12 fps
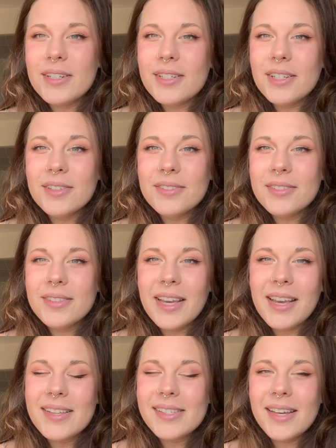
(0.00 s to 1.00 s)
do? Like
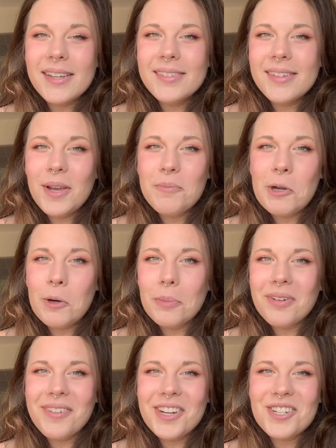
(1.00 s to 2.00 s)
I said, I'm no
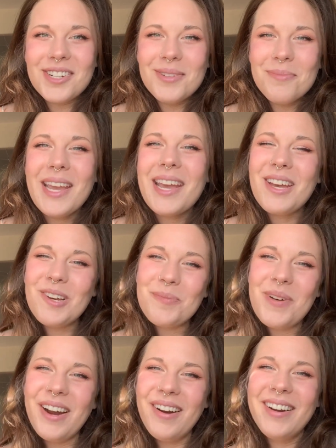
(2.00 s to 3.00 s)
professional makeup
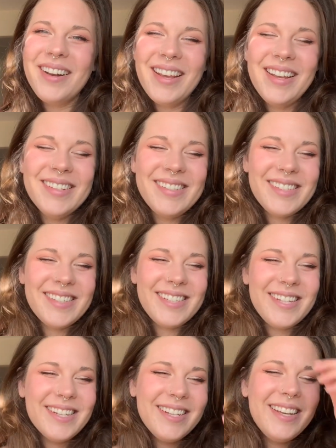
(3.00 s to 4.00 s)

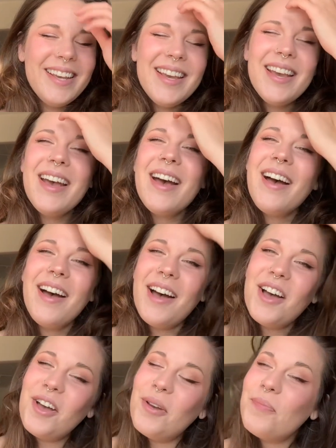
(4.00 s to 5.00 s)
artist.
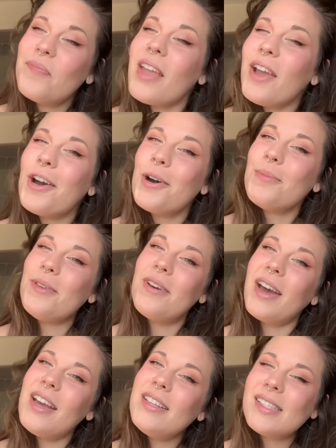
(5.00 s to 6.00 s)
I hope you
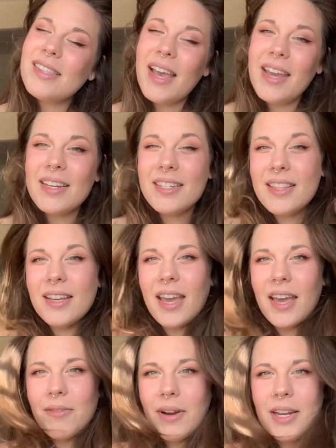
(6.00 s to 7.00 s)
guys liked the
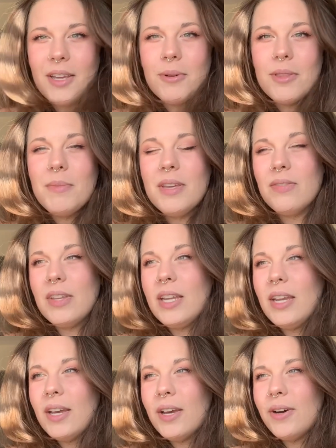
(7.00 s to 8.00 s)
get ready with me
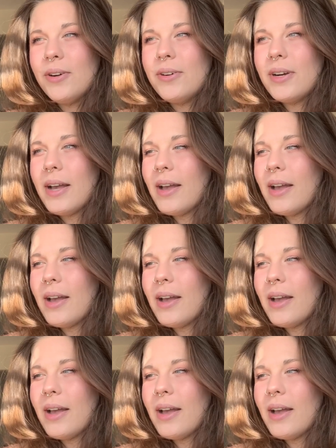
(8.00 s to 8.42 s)
video.